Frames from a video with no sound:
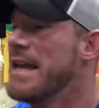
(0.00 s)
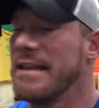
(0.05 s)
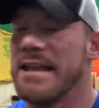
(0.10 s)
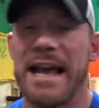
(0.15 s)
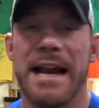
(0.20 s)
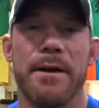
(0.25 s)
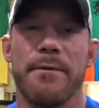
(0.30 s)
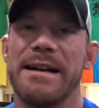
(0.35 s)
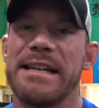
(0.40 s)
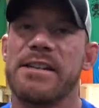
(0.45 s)

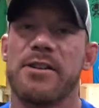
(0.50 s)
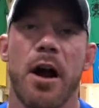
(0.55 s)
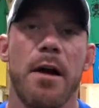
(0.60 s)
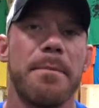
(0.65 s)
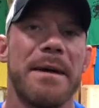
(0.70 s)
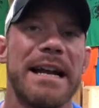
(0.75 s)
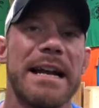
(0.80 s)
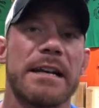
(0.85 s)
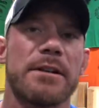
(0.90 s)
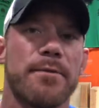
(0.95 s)
Then I
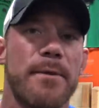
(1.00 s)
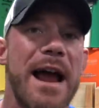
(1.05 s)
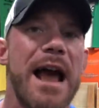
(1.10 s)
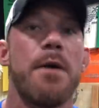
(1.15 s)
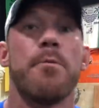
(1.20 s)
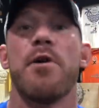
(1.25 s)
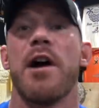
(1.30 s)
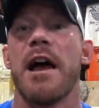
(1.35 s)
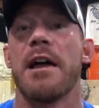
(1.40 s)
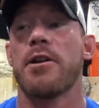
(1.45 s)
restart my next
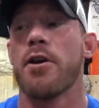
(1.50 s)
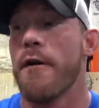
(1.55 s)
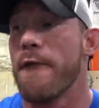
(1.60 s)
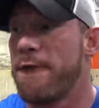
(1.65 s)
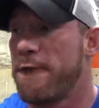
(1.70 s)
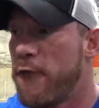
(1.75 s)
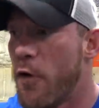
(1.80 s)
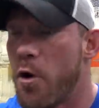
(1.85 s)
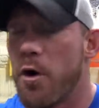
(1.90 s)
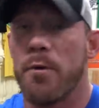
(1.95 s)
round where I go
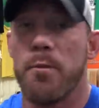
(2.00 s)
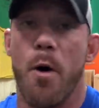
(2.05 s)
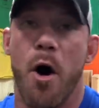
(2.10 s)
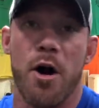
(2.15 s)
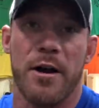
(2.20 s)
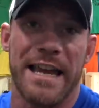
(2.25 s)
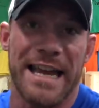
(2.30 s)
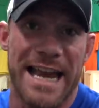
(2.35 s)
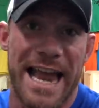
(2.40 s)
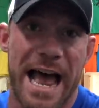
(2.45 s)
4
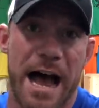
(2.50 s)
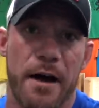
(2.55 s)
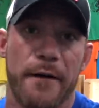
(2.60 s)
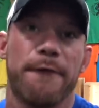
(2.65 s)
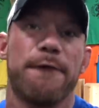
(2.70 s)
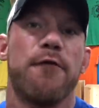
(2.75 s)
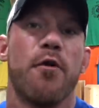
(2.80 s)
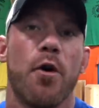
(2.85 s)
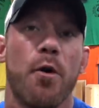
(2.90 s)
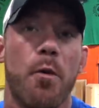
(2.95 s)
walking
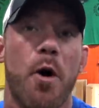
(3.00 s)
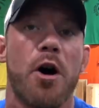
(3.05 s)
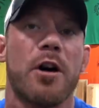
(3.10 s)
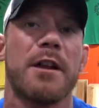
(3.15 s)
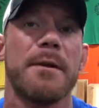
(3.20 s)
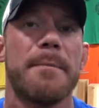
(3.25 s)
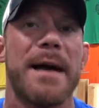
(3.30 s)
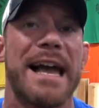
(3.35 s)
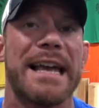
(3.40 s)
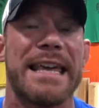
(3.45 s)
out, 4
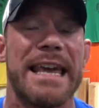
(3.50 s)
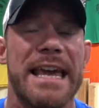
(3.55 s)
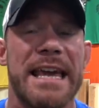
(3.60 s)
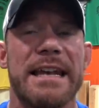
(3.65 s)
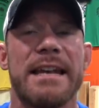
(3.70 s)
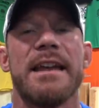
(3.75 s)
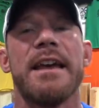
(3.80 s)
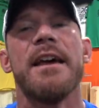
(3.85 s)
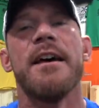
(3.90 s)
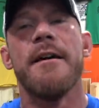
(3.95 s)
walking back
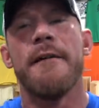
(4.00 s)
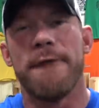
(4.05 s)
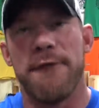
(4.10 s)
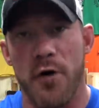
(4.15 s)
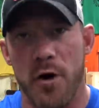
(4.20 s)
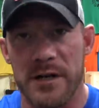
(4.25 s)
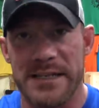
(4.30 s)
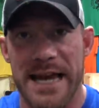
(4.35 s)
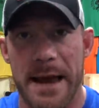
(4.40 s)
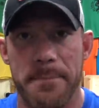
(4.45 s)
in,
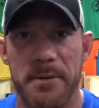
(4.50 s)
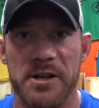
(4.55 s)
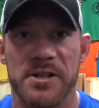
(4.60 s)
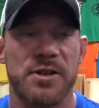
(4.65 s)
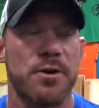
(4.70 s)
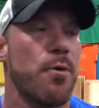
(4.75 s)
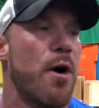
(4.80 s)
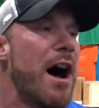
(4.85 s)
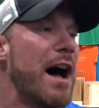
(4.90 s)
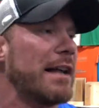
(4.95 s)
4 tempo
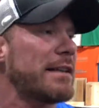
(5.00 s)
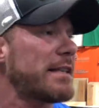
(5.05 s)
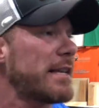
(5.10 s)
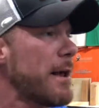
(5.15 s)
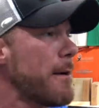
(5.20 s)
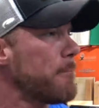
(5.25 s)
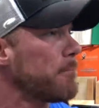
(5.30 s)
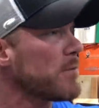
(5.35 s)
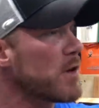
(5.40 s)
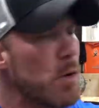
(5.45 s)
squats,
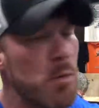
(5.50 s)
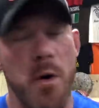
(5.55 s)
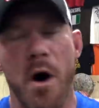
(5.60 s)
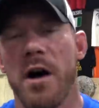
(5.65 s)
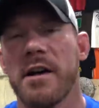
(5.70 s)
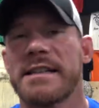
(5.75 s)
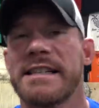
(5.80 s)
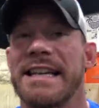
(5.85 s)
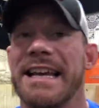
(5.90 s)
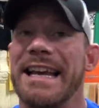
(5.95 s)

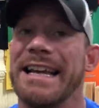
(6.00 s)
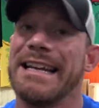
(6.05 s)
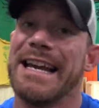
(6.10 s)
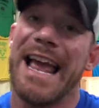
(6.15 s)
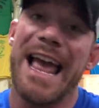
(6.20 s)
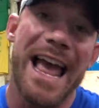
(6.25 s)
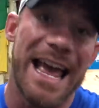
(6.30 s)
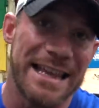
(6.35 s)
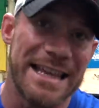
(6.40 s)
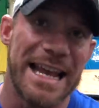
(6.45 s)
wall sit,
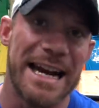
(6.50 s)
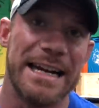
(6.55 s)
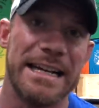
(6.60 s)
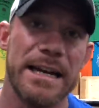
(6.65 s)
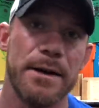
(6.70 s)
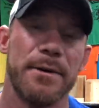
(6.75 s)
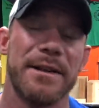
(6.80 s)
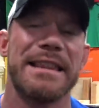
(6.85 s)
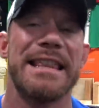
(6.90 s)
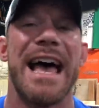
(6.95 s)
and then I
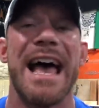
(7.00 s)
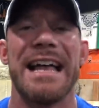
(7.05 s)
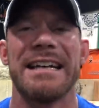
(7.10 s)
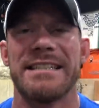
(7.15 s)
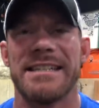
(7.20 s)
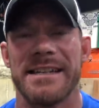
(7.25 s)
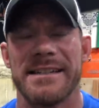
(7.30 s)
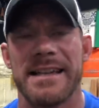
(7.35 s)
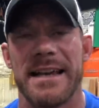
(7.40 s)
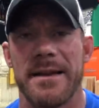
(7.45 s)
deal with
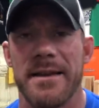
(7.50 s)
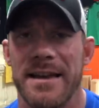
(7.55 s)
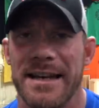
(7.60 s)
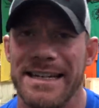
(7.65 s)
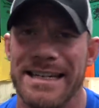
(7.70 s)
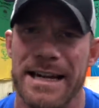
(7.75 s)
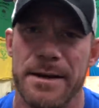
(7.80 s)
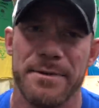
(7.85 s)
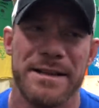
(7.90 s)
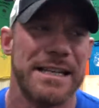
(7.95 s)
that just like I'm
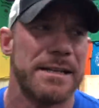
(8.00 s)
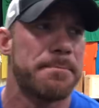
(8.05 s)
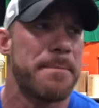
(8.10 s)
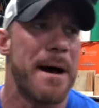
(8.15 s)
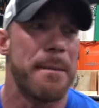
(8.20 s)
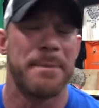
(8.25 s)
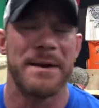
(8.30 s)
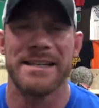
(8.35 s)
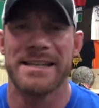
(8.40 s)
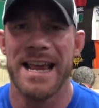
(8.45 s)
gonna deal with these
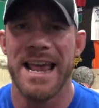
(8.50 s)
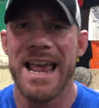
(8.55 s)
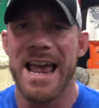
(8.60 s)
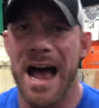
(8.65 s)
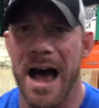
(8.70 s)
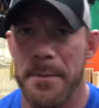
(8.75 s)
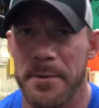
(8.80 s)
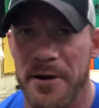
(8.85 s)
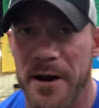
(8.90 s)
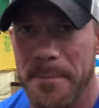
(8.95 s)
puppies. I'll be